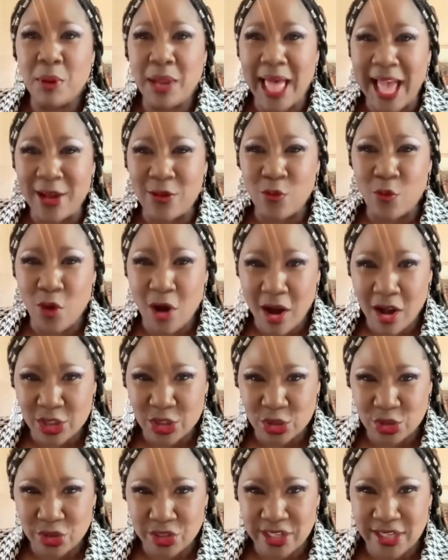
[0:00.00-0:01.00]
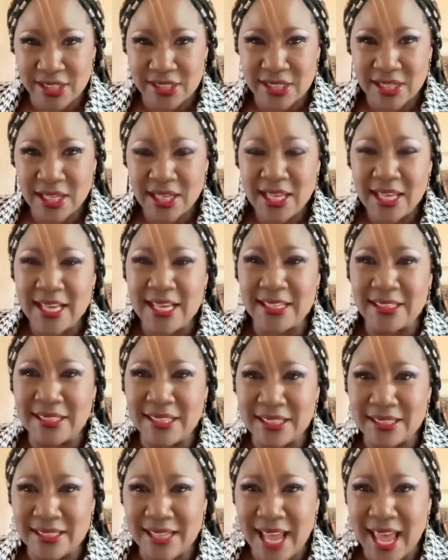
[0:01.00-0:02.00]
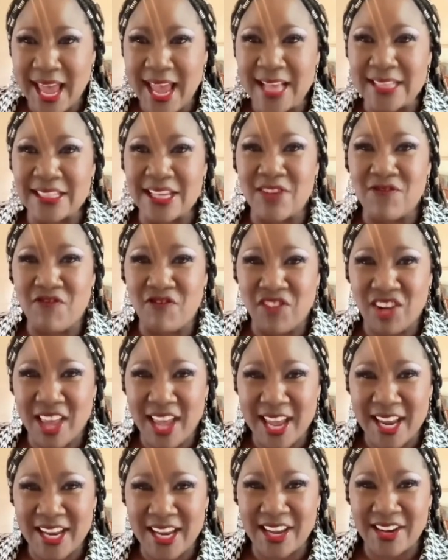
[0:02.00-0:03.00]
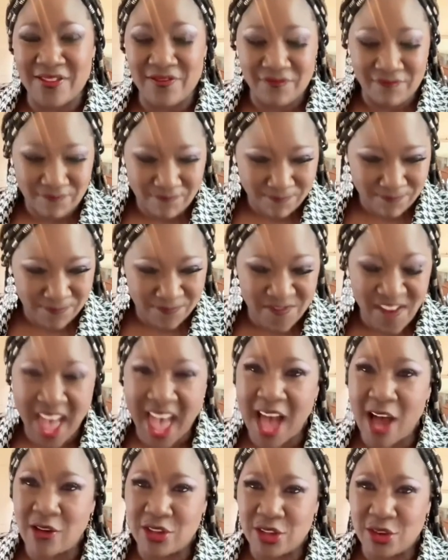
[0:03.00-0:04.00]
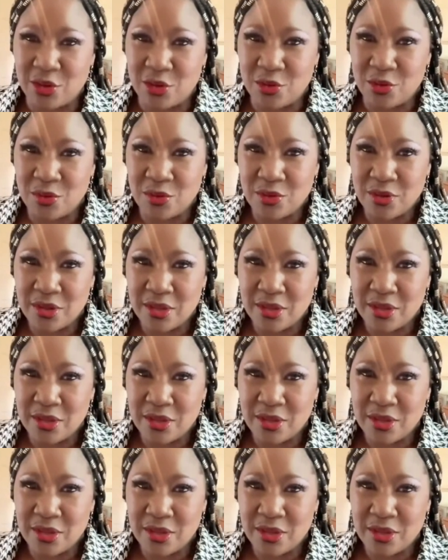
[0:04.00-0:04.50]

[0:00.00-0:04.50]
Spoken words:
Black Wall Streets in today's inflated value